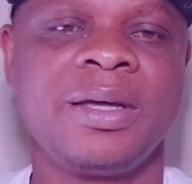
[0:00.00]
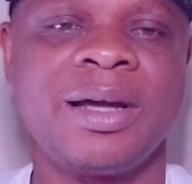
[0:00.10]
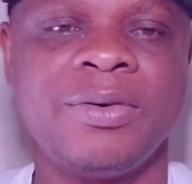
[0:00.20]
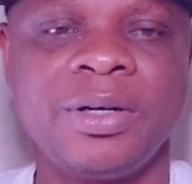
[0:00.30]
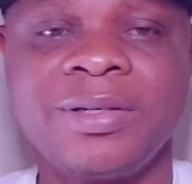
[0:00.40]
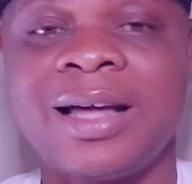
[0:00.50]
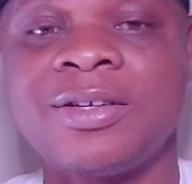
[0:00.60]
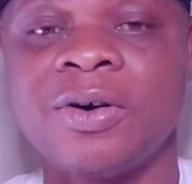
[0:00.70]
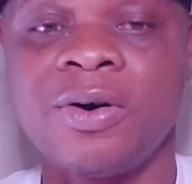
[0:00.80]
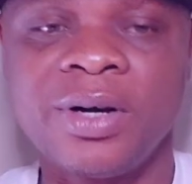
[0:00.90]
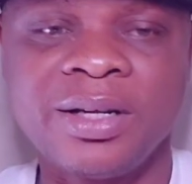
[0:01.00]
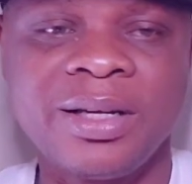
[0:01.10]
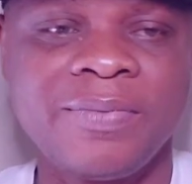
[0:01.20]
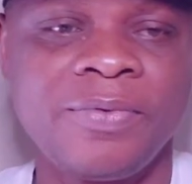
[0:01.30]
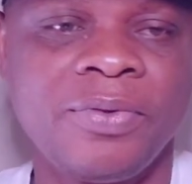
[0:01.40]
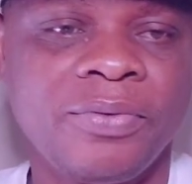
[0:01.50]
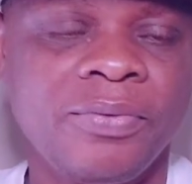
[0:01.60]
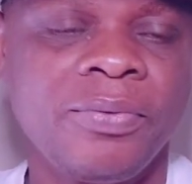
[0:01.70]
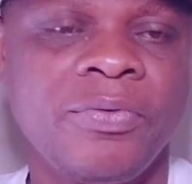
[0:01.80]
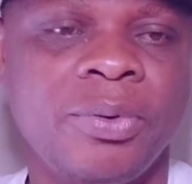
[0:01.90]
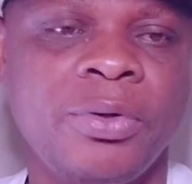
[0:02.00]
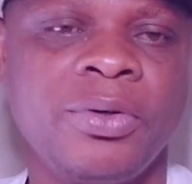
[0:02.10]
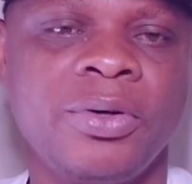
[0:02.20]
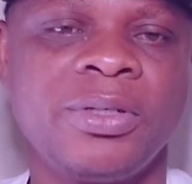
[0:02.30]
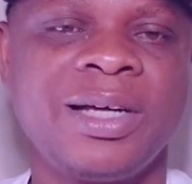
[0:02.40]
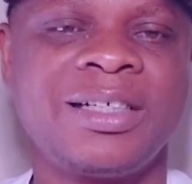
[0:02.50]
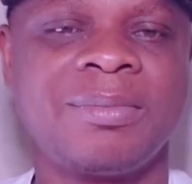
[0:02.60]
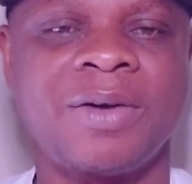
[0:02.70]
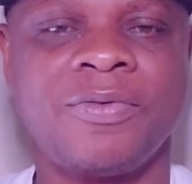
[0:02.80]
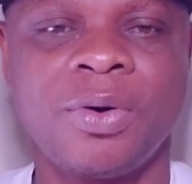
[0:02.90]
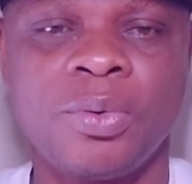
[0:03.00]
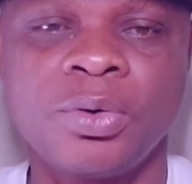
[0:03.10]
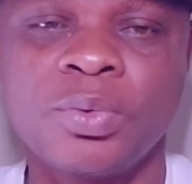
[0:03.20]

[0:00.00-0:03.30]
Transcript: Keanu Reeves has already found out that Chapter four